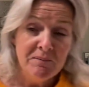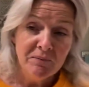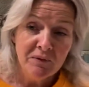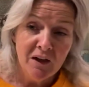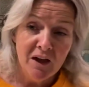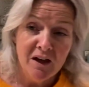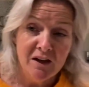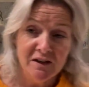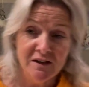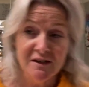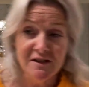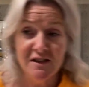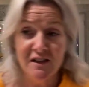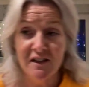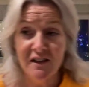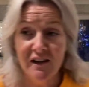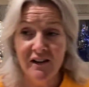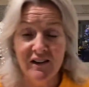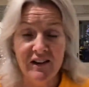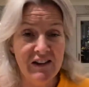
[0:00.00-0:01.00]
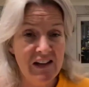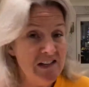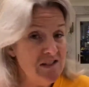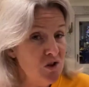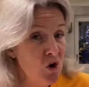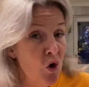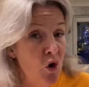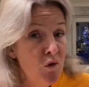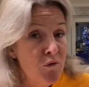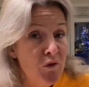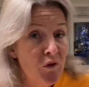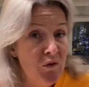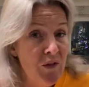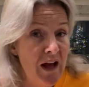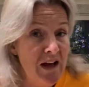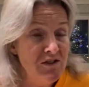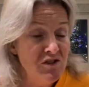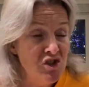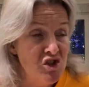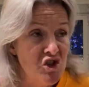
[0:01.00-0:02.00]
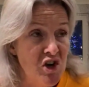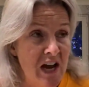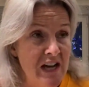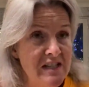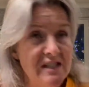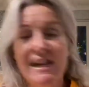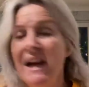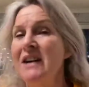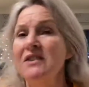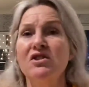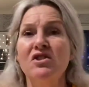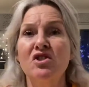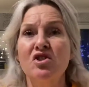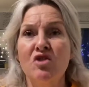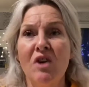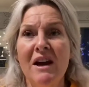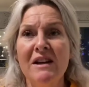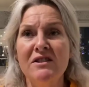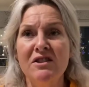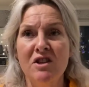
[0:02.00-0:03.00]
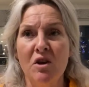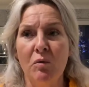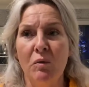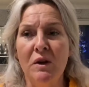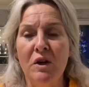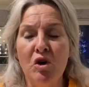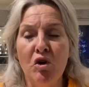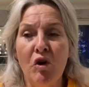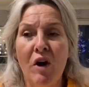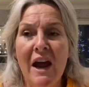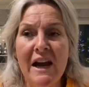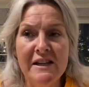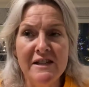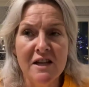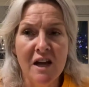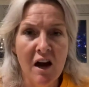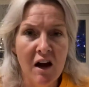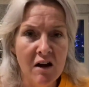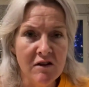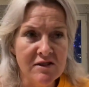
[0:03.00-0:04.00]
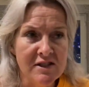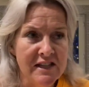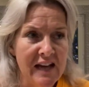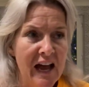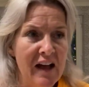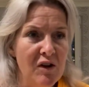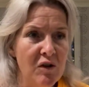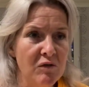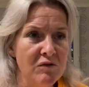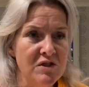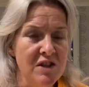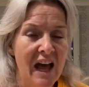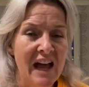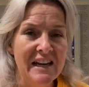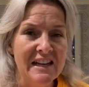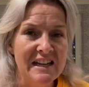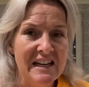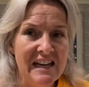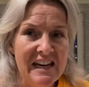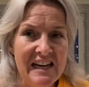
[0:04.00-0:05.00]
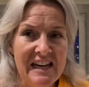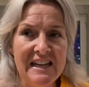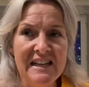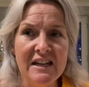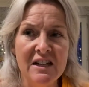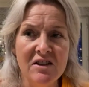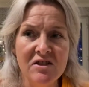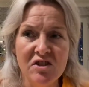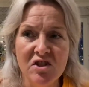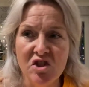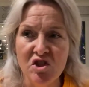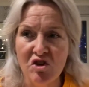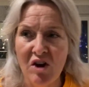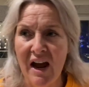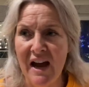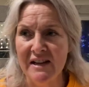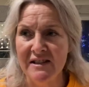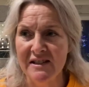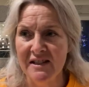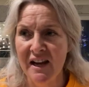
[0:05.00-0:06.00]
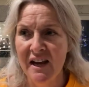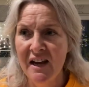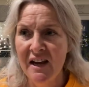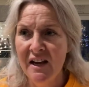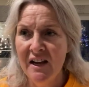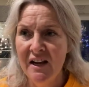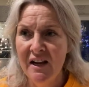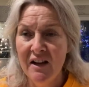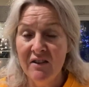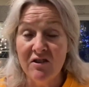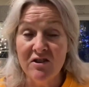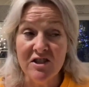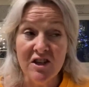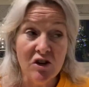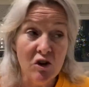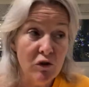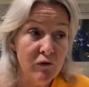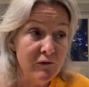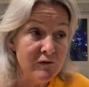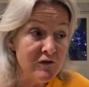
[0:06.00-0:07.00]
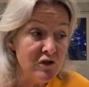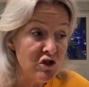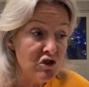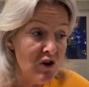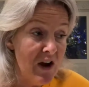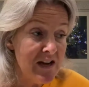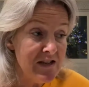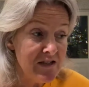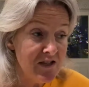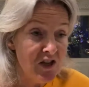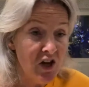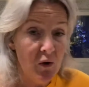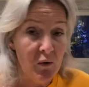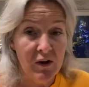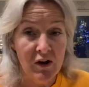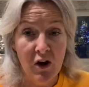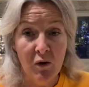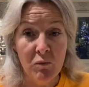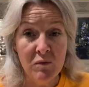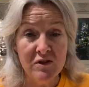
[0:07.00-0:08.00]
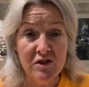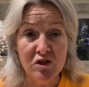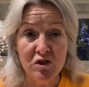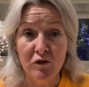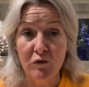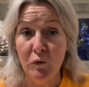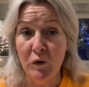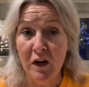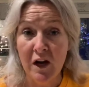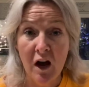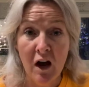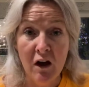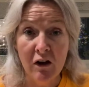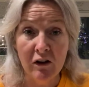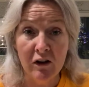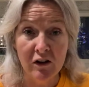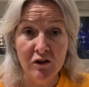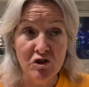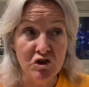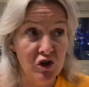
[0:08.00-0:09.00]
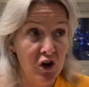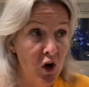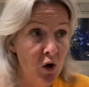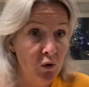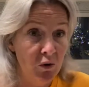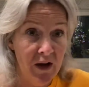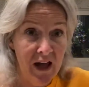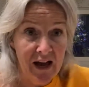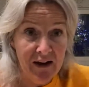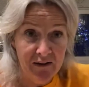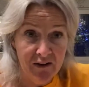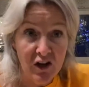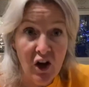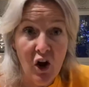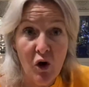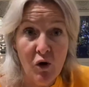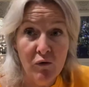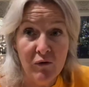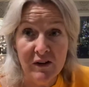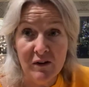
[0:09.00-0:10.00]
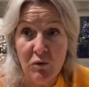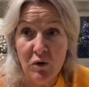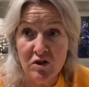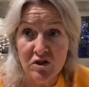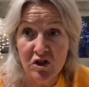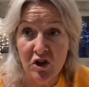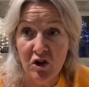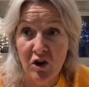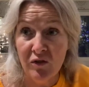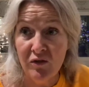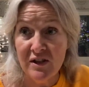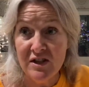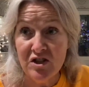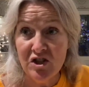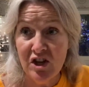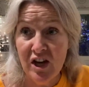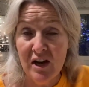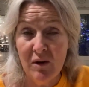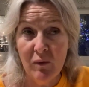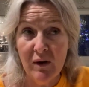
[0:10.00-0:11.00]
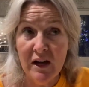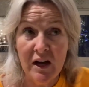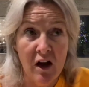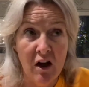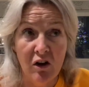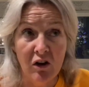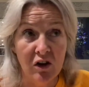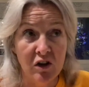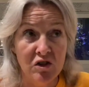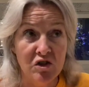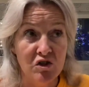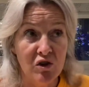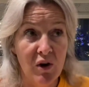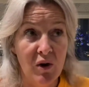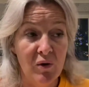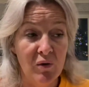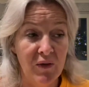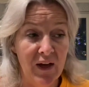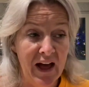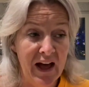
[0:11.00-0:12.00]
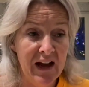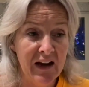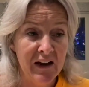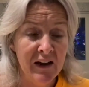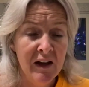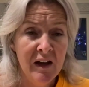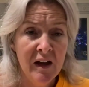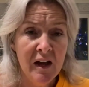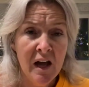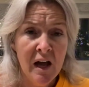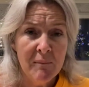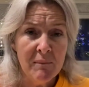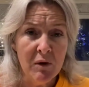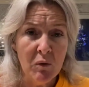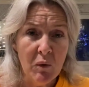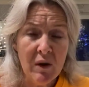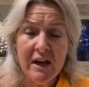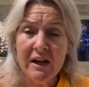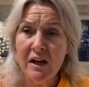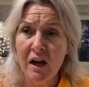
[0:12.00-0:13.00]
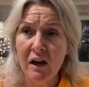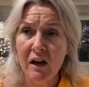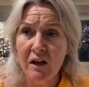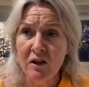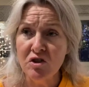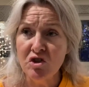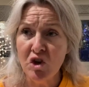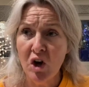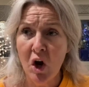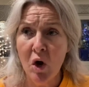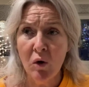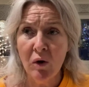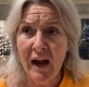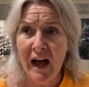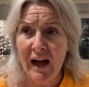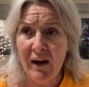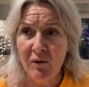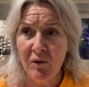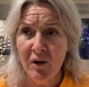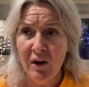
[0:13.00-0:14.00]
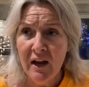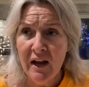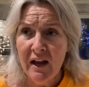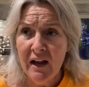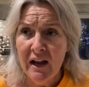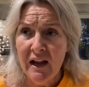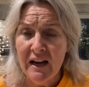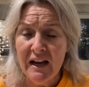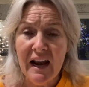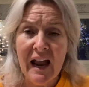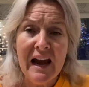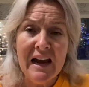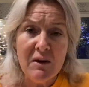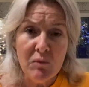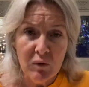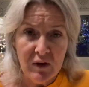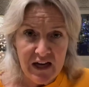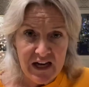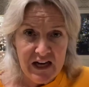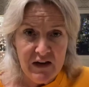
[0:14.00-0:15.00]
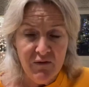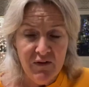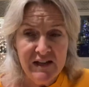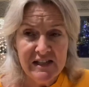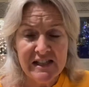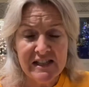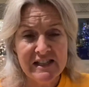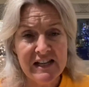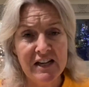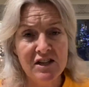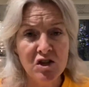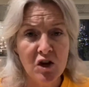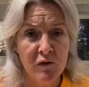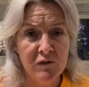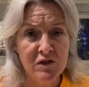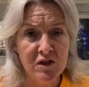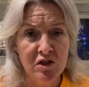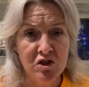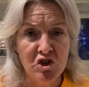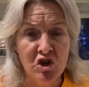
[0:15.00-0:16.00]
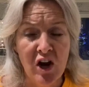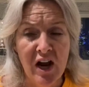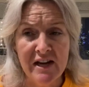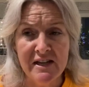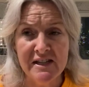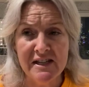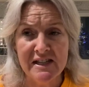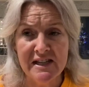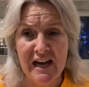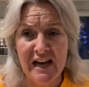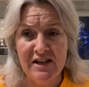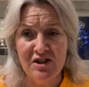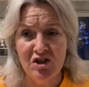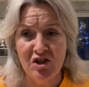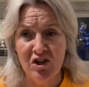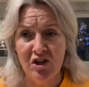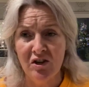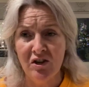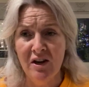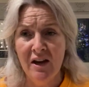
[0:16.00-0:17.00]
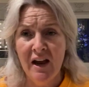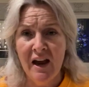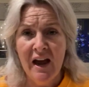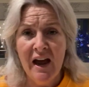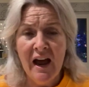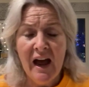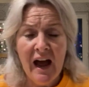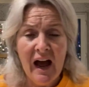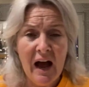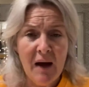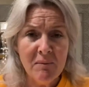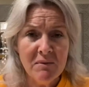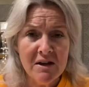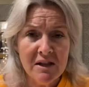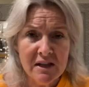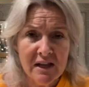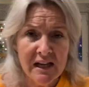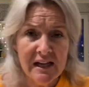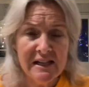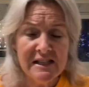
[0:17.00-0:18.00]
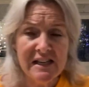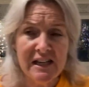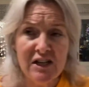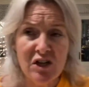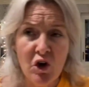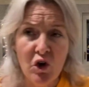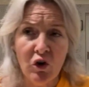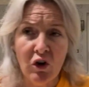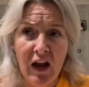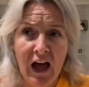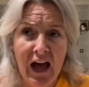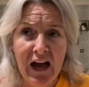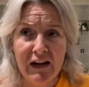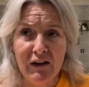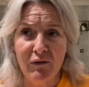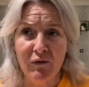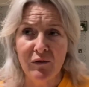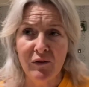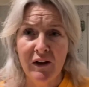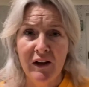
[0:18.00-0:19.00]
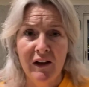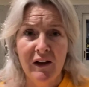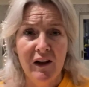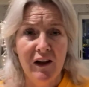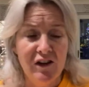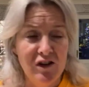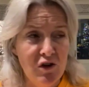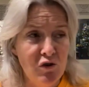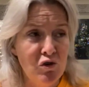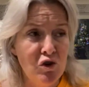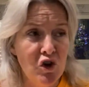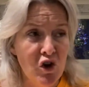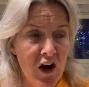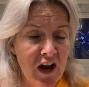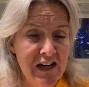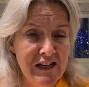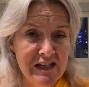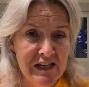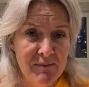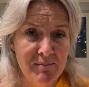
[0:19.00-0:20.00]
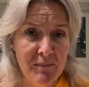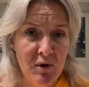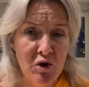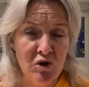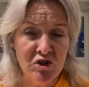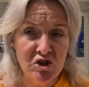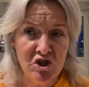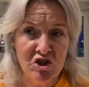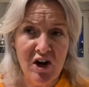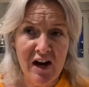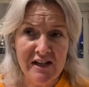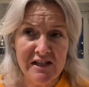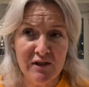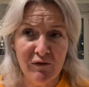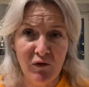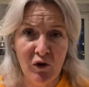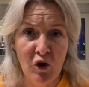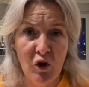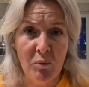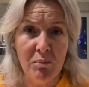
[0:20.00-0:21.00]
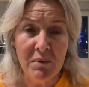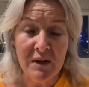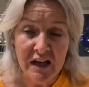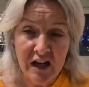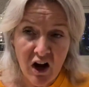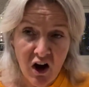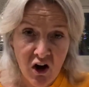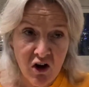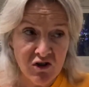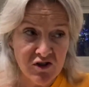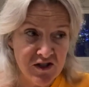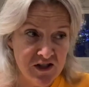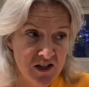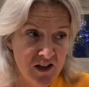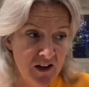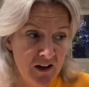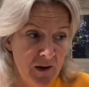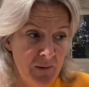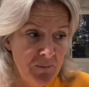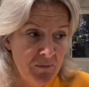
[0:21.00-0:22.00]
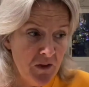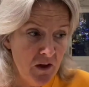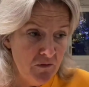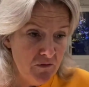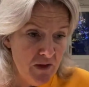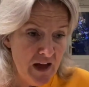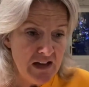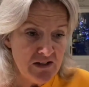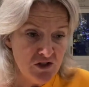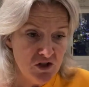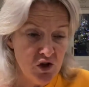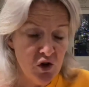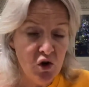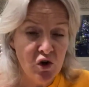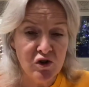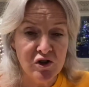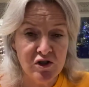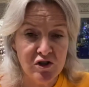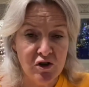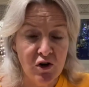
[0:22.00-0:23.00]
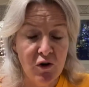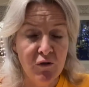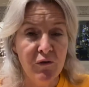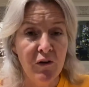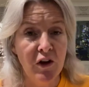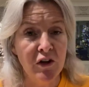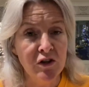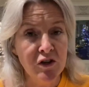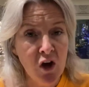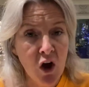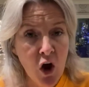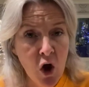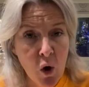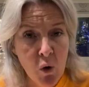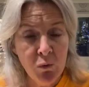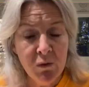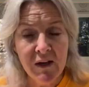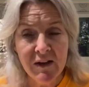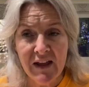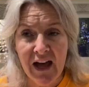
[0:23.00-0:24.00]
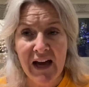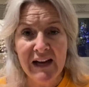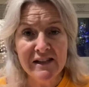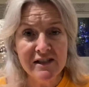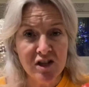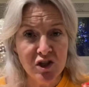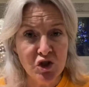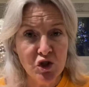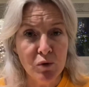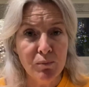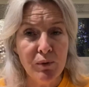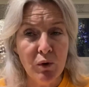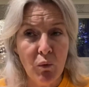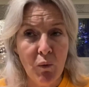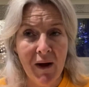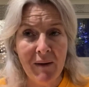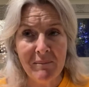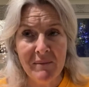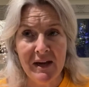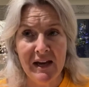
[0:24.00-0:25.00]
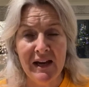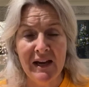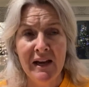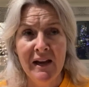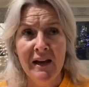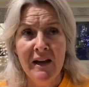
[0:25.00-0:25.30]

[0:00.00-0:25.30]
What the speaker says: And it's awful, that stress that we create ourselves, that needless stress. There's enough stress going on with stuff we can't control, like COVID, what's gone on this year. We can't control that, but we can control how late we leave it to set off to the train station. How many things in your life are you creating more stress for because of that sort of stuff? And not only that, it's a double whammy.